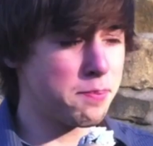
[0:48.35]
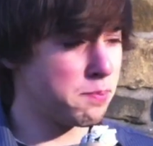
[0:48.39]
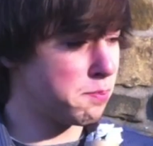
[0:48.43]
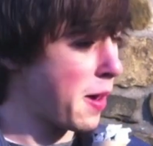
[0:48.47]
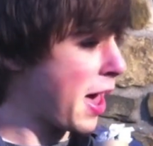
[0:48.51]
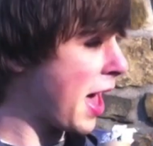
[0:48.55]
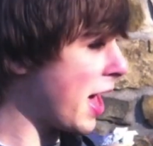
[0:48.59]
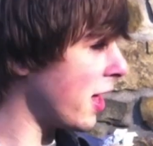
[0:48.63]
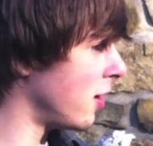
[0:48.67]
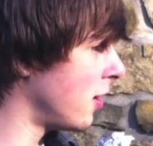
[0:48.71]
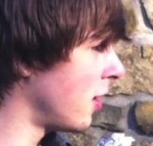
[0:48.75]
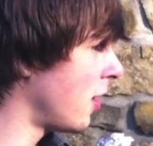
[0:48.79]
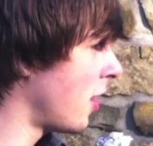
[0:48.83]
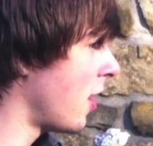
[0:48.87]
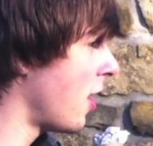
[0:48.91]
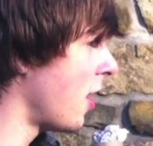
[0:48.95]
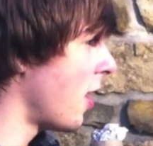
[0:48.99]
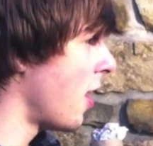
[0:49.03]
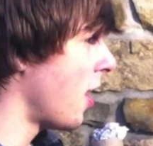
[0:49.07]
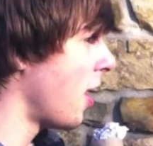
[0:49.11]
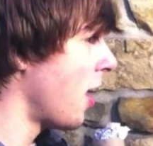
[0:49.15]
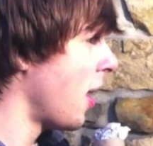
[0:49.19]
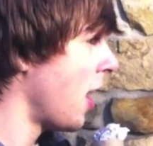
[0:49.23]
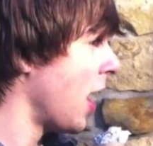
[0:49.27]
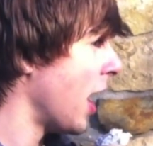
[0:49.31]
Matt,
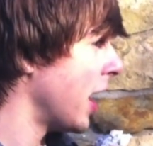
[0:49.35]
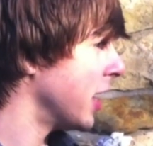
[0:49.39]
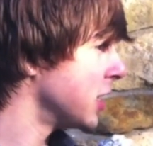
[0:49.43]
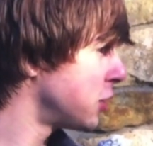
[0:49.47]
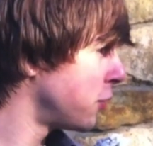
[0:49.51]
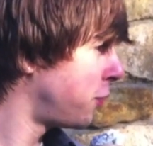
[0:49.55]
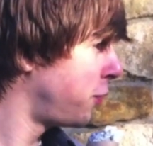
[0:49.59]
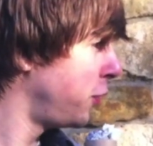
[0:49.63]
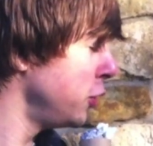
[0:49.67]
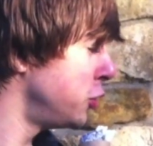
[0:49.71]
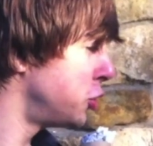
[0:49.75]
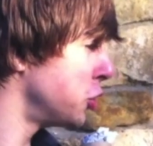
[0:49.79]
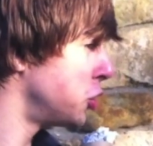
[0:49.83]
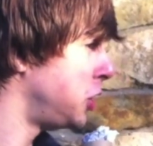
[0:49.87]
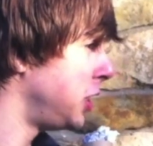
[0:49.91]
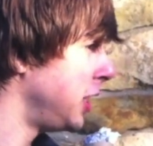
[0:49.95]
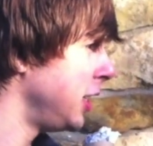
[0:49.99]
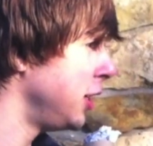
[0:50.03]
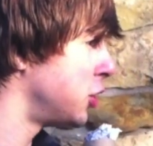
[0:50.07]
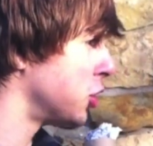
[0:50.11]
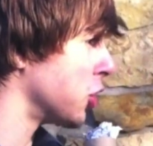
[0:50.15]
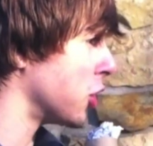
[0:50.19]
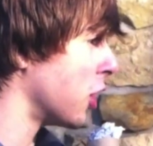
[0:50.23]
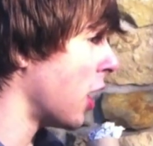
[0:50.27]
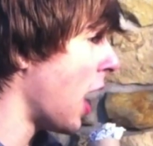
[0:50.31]
as a future
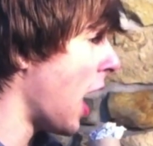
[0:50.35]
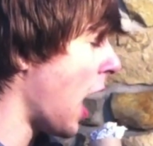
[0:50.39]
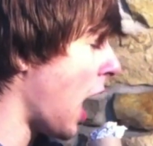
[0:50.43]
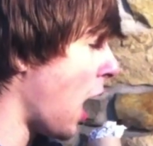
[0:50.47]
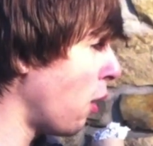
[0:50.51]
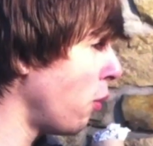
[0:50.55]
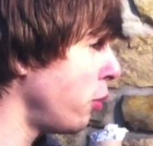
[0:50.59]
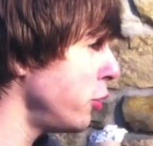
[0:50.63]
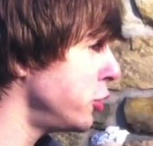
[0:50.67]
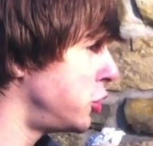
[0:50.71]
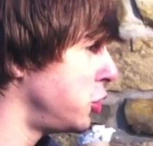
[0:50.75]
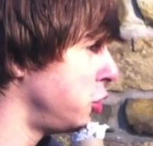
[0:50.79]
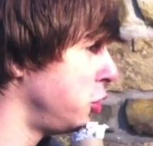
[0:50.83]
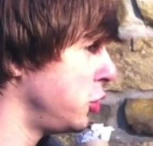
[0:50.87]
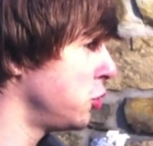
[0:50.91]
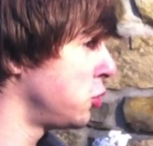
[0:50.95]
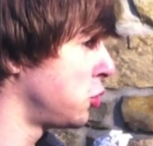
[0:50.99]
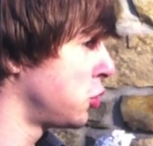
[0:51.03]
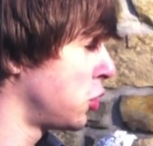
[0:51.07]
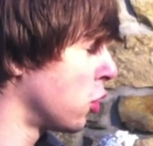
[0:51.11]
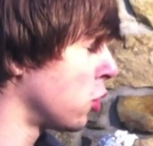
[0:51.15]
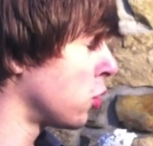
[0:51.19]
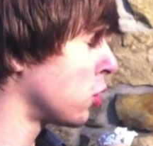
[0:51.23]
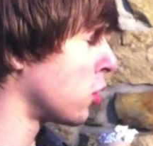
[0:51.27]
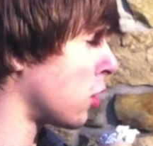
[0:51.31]
teacher, how would you
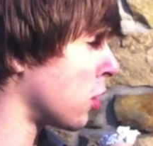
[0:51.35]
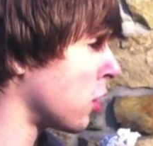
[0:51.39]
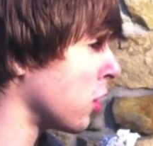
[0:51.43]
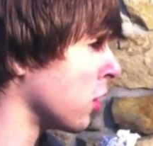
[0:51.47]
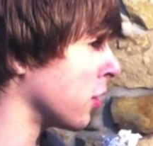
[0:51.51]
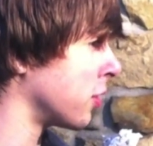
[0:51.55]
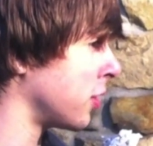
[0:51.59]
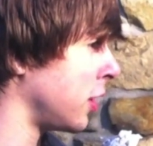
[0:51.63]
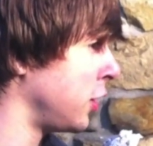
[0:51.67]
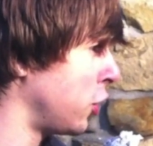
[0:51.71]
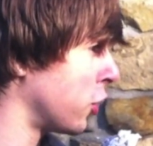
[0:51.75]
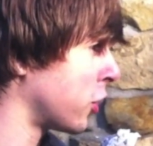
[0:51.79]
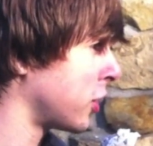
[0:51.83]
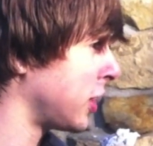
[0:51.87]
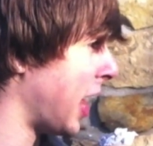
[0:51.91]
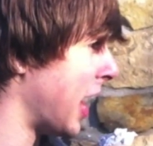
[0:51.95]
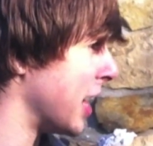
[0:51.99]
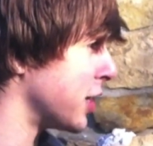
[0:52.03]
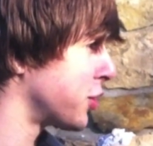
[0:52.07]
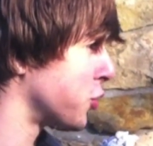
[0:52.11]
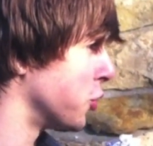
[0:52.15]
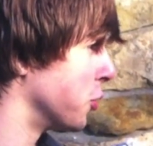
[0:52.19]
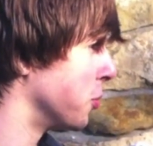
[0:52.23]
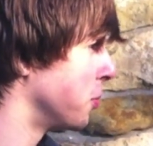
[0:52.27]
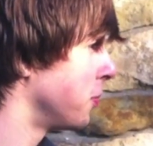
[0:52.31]
use Google Earth in your
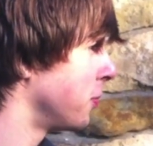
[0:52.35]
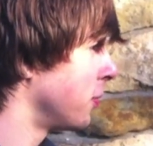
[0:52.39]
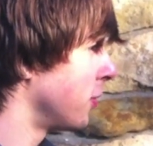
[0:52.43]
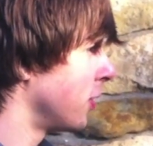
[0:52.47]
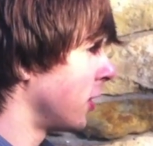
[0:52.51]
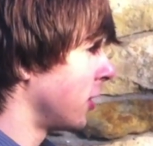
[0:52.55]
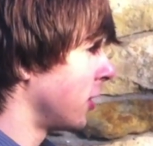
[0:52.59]
classroom?